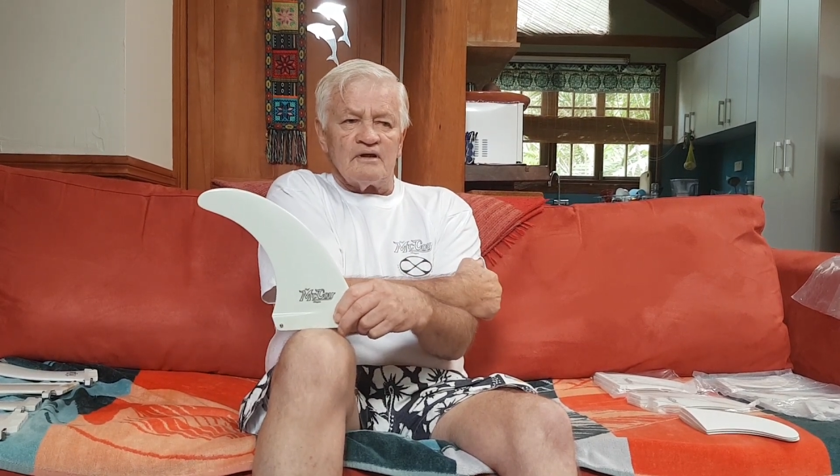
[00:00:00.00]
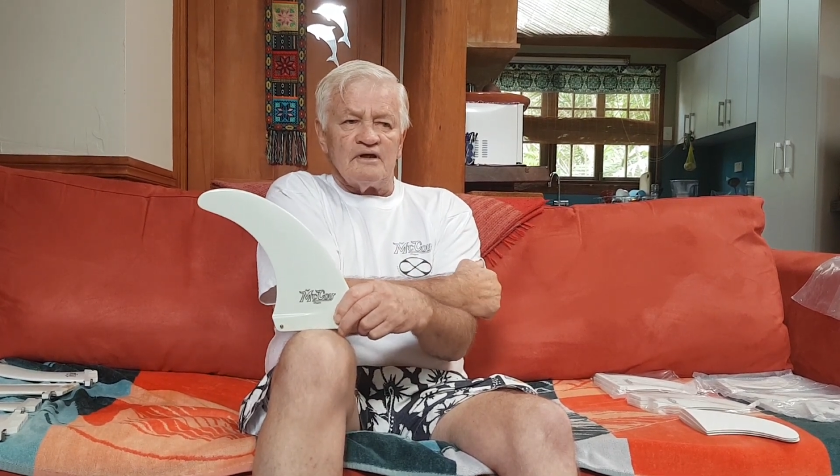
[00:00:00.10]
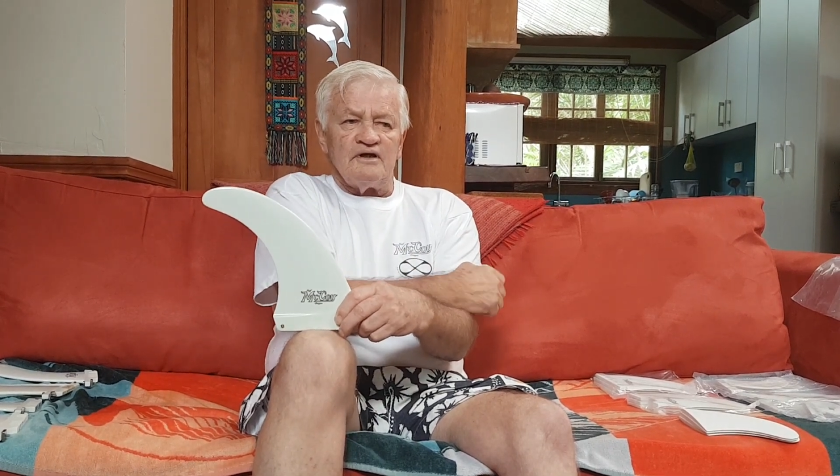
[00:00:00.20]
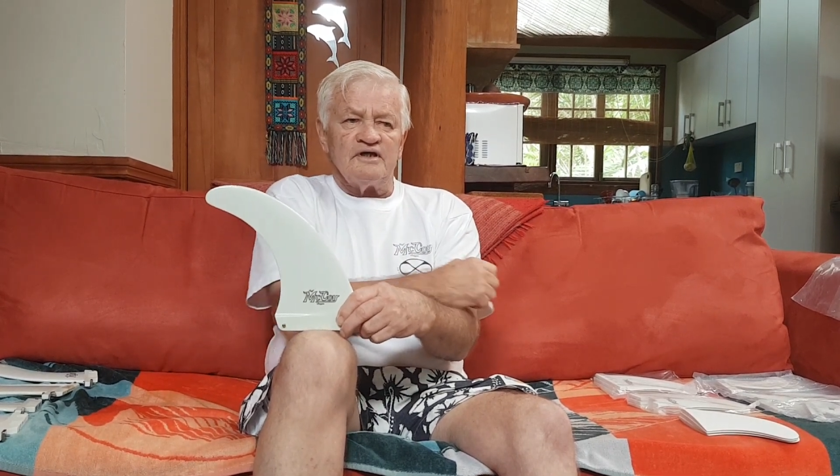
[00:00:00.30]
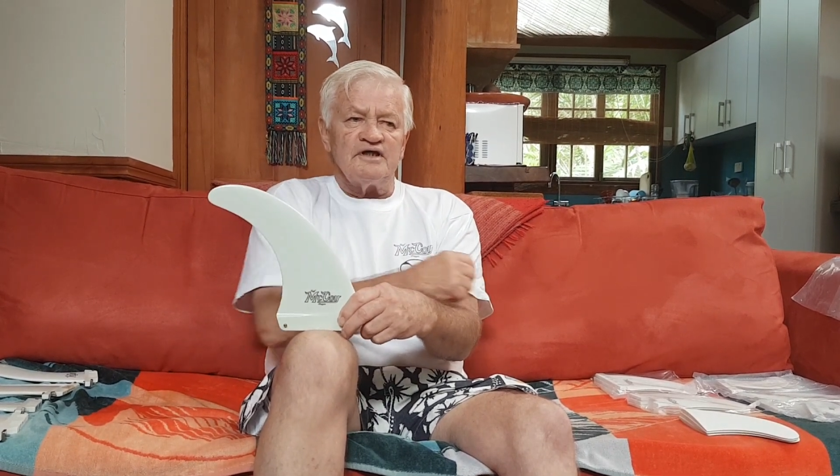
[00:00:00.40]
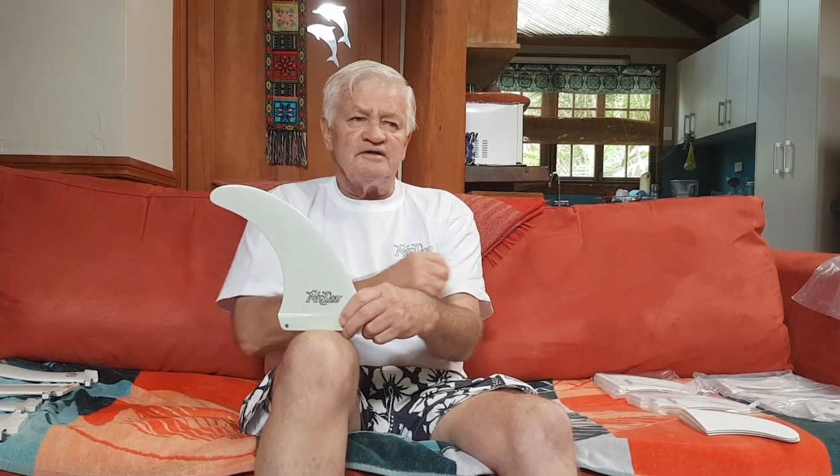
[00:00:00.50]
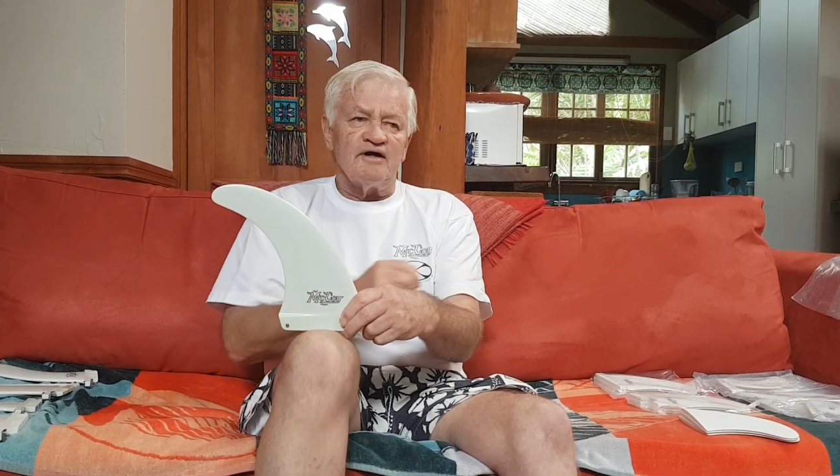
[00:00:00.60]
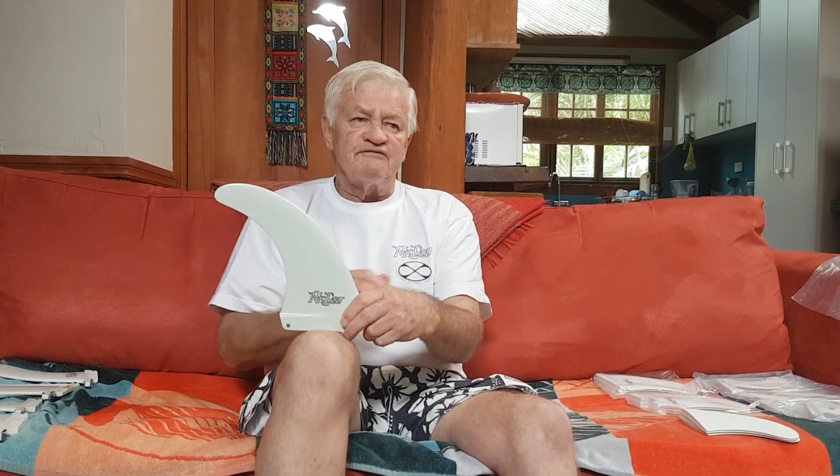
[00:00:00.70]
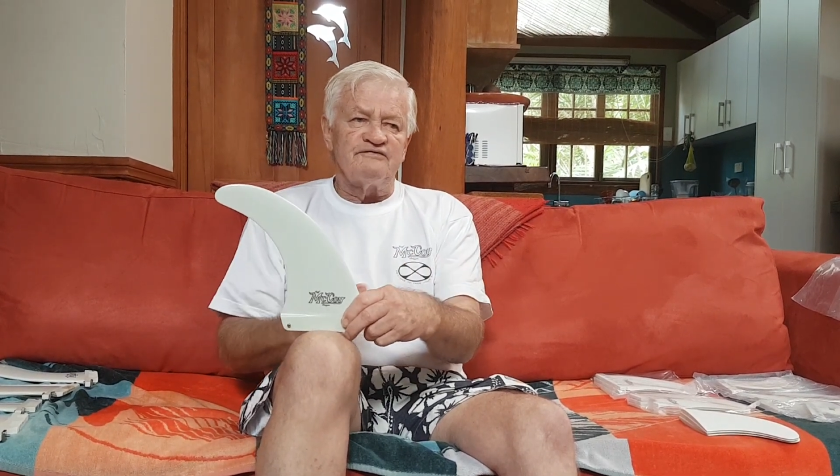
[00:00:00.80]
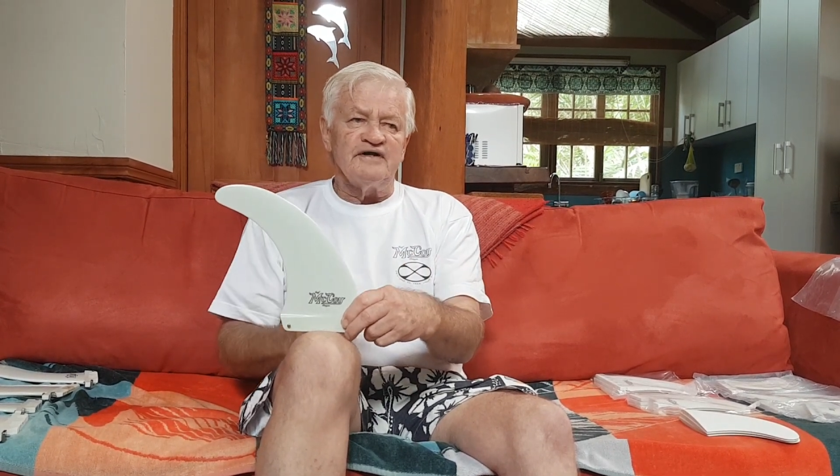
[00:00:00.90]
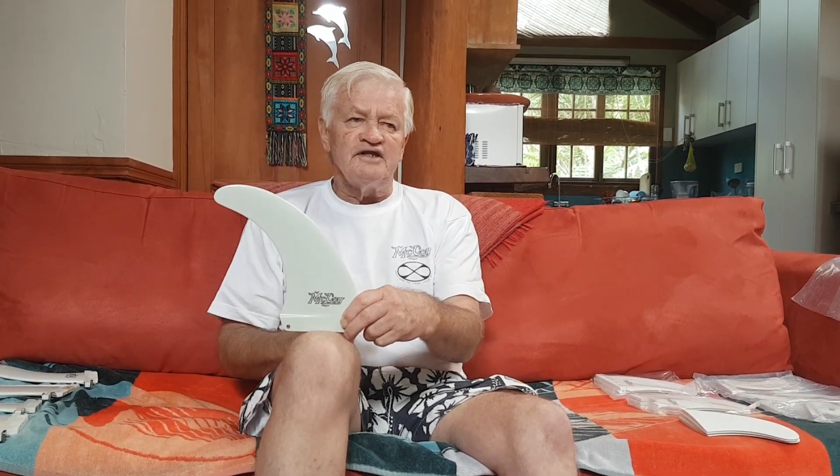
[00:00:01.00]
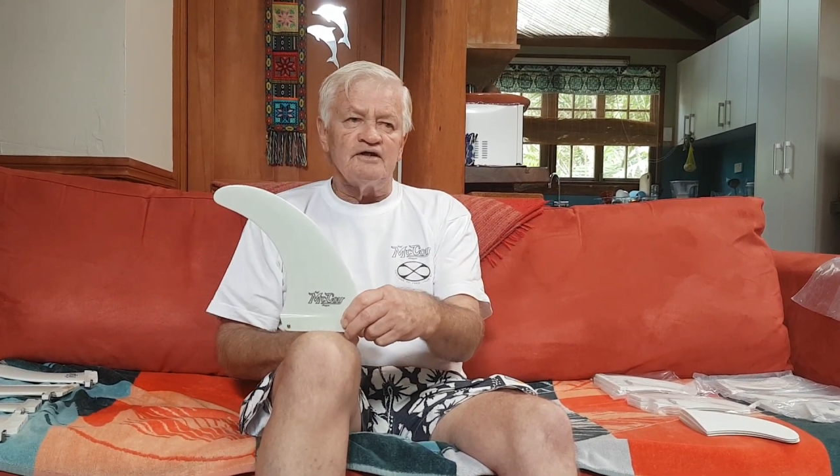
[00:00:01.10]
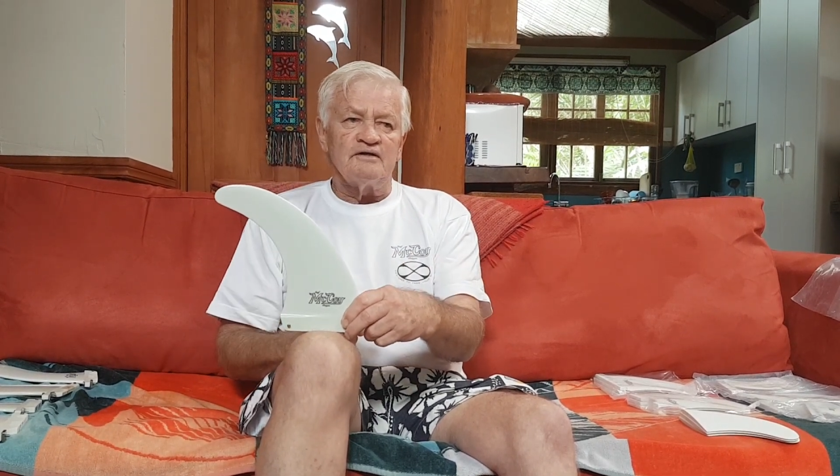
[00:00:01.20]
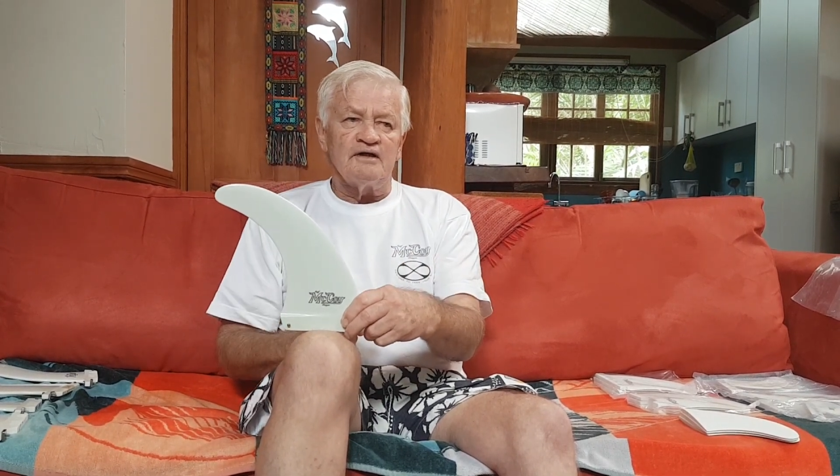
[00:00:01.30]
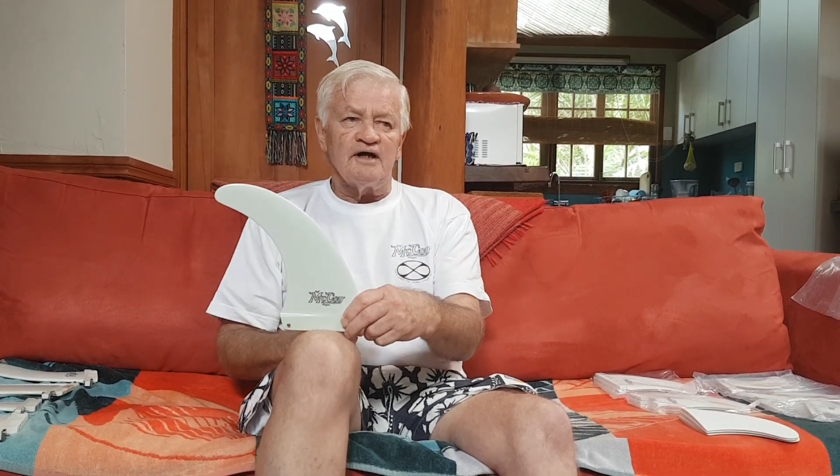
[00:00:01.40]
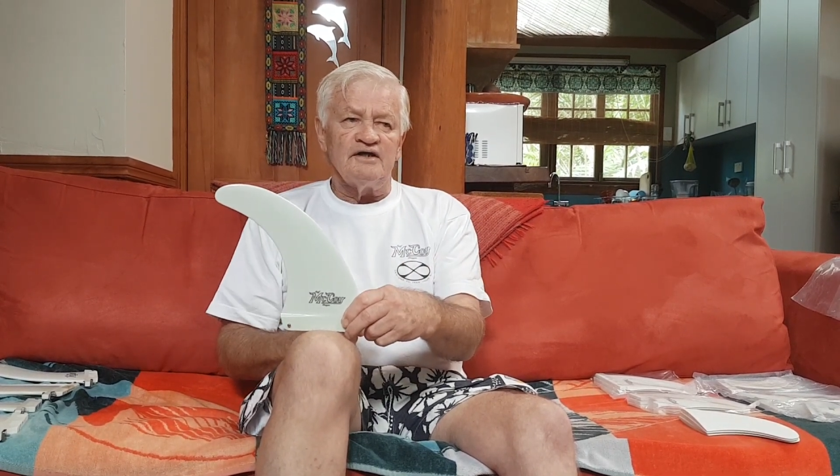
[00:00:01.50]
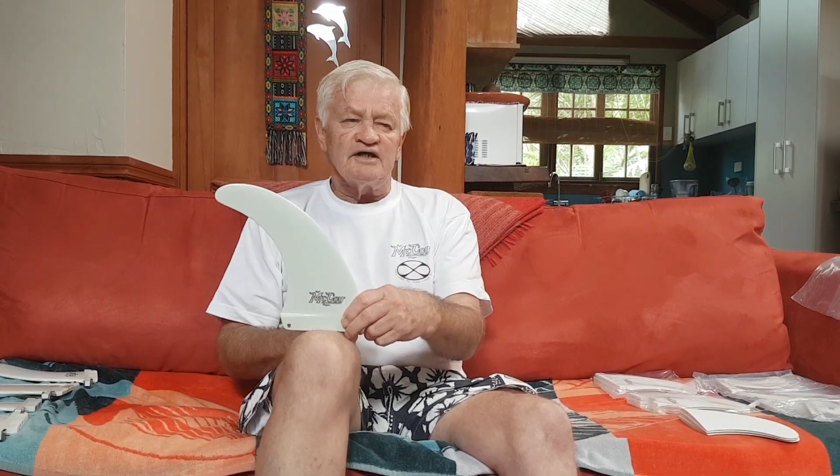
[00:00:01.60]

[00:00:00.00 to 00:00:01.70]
it needed a fin that, and